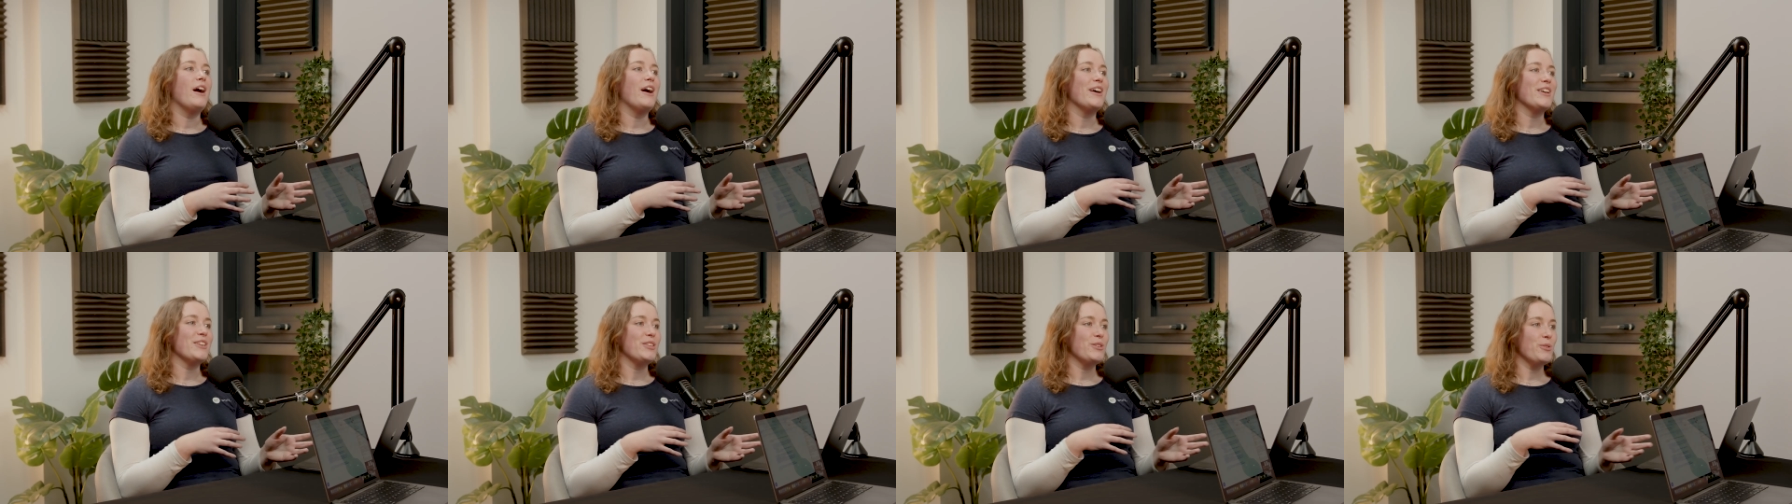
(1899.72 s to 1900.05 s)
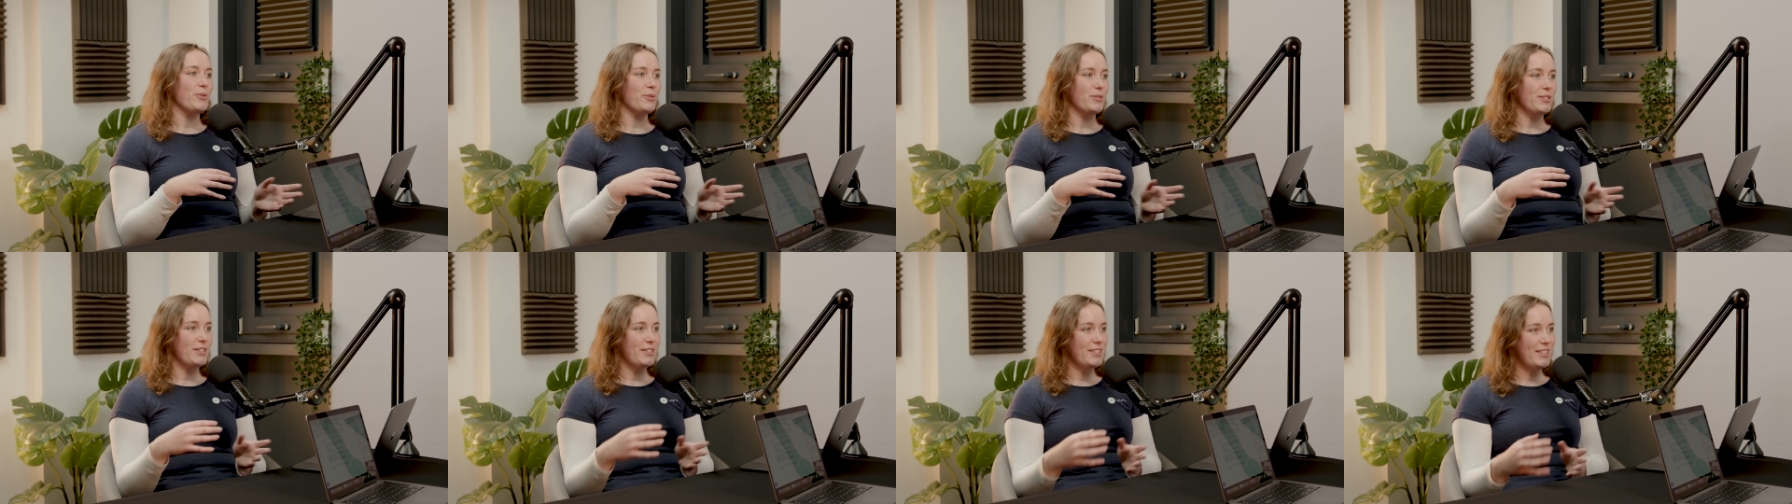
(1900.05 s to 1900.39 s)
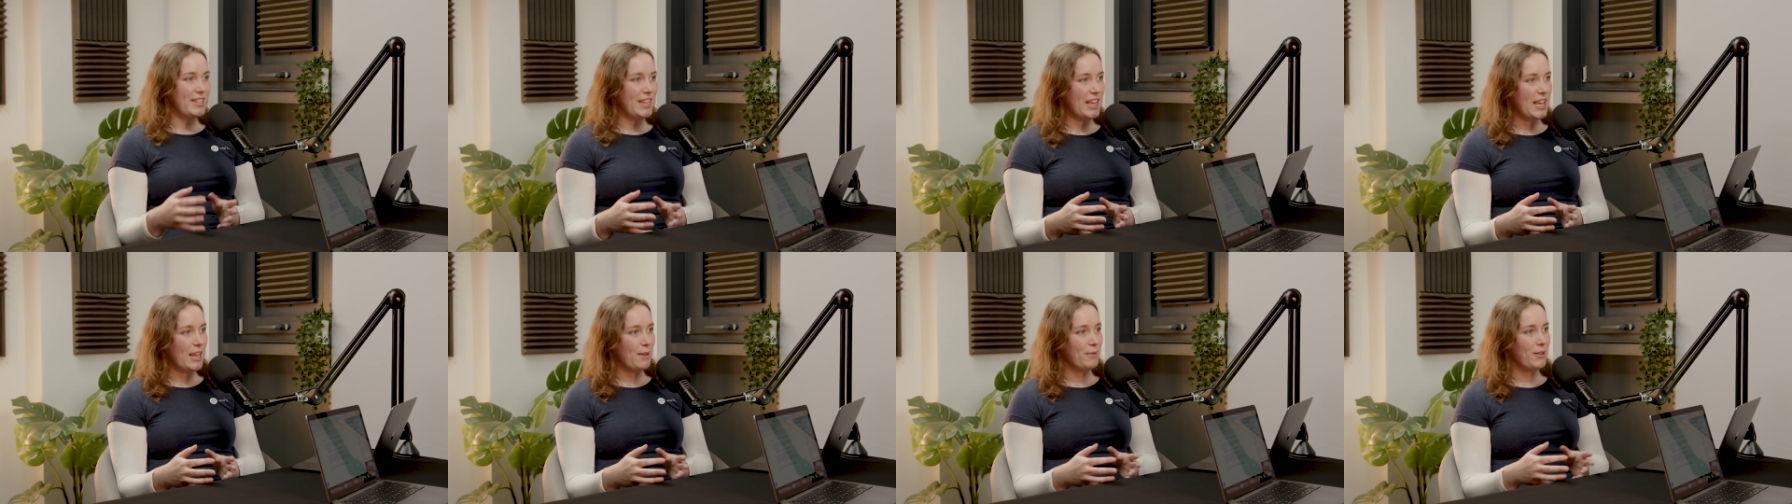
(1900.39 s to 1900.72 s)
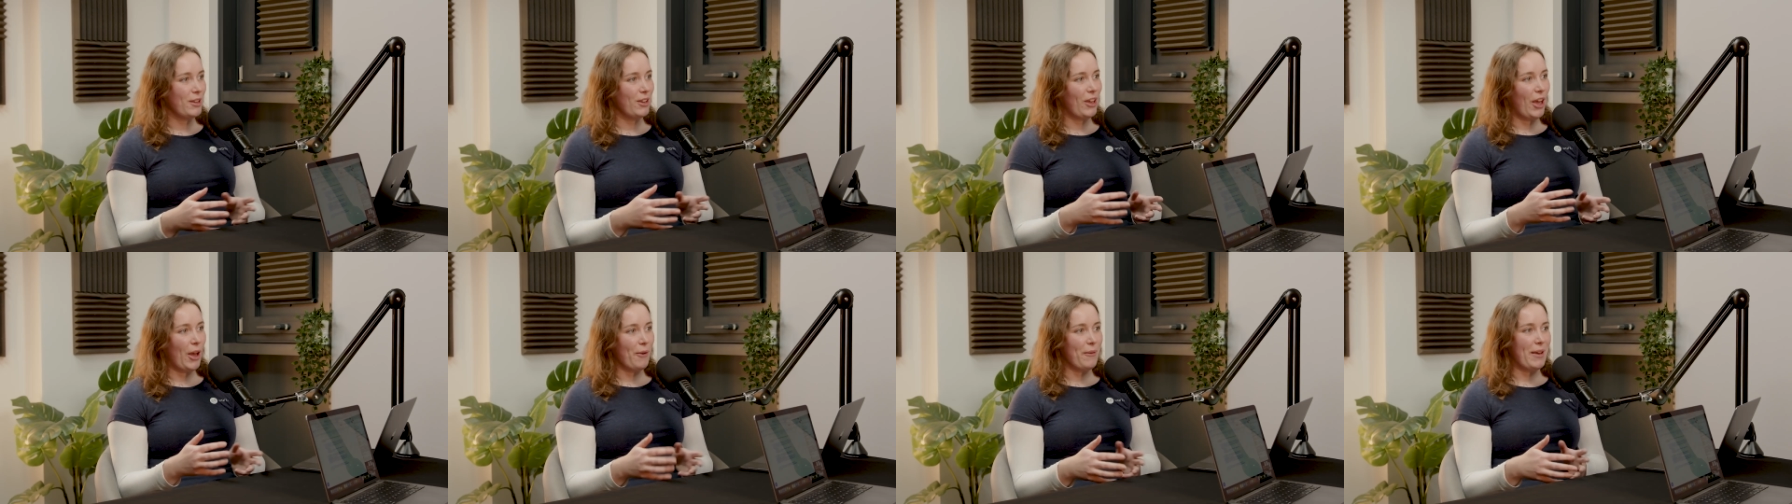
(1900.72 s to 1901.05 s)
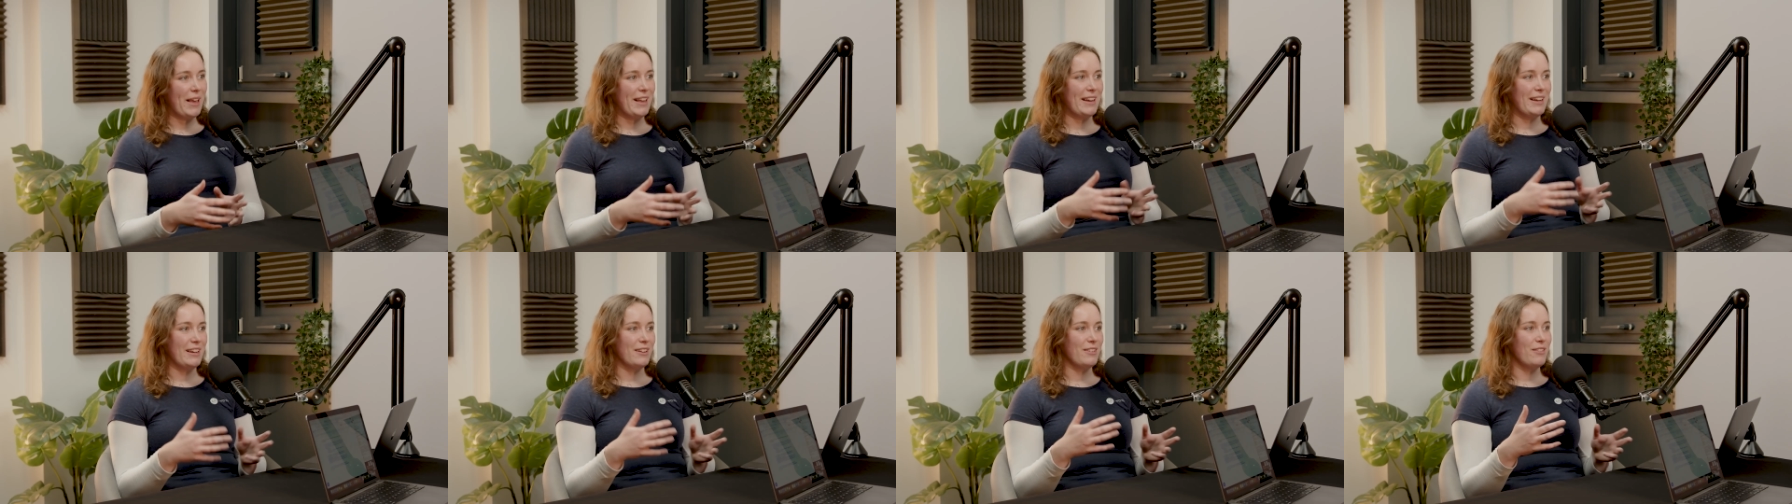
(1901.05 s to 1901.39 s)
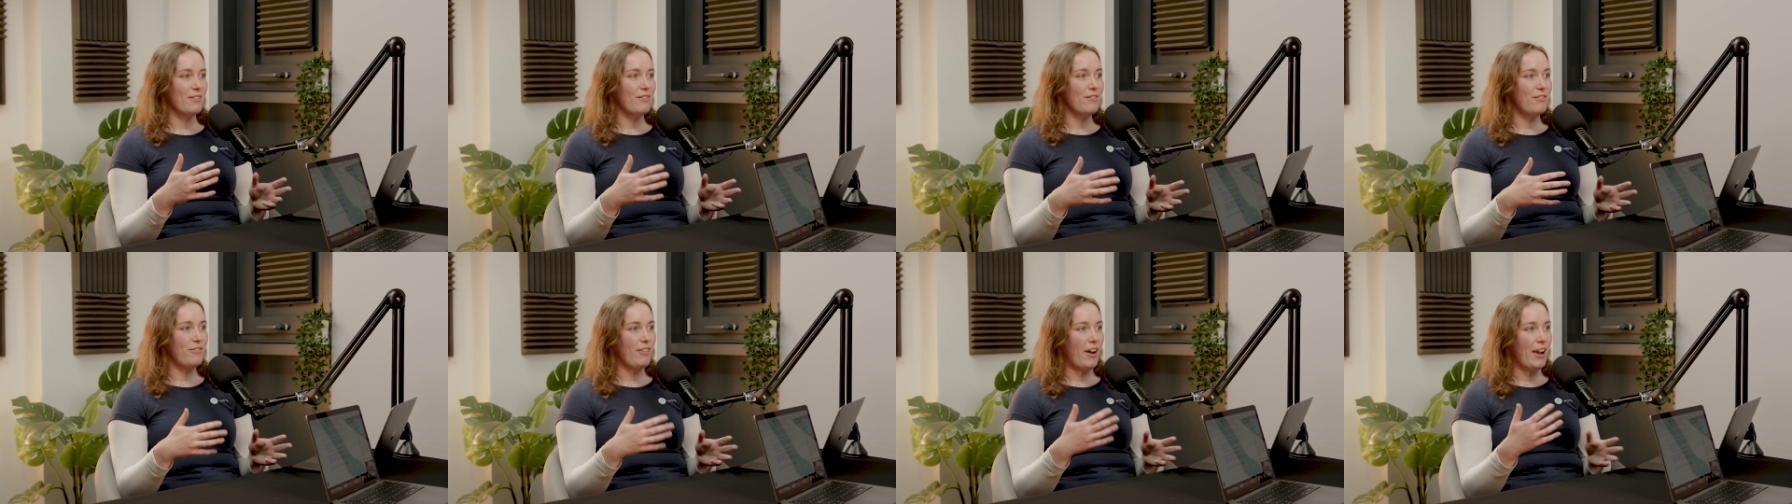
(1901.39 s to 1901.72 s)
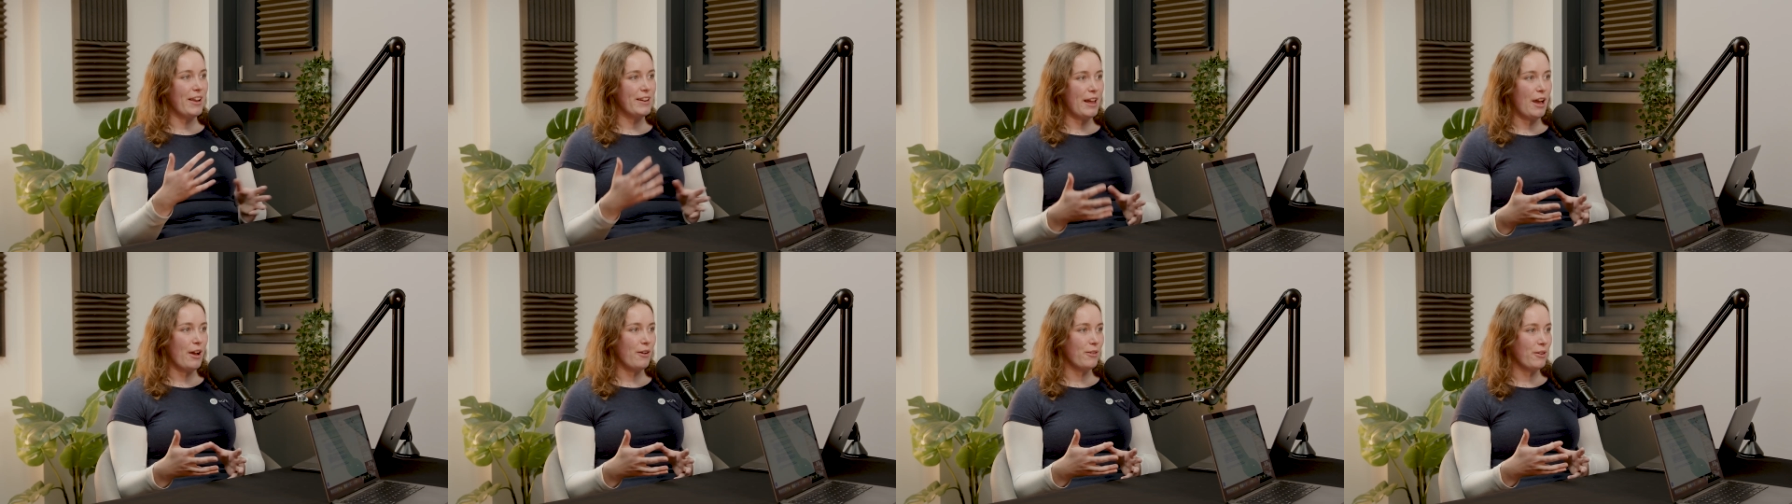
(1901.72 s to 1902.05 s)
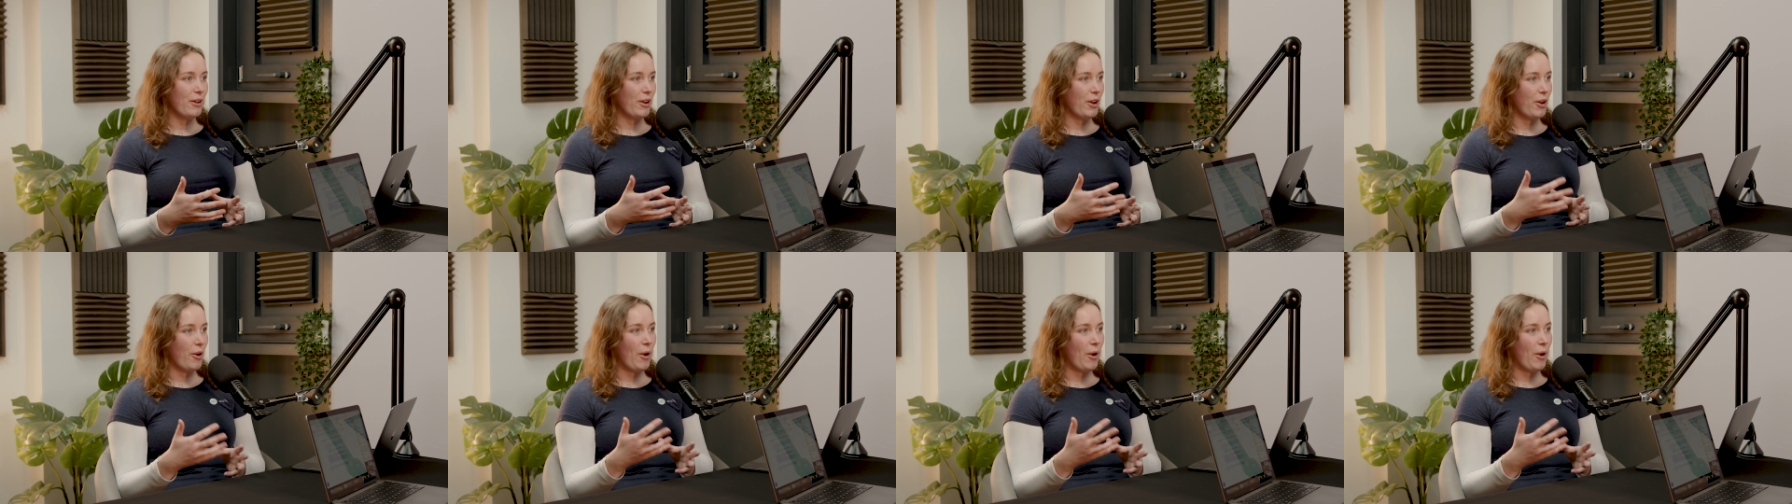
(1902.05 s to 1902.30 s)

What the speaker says: your team can go in and find out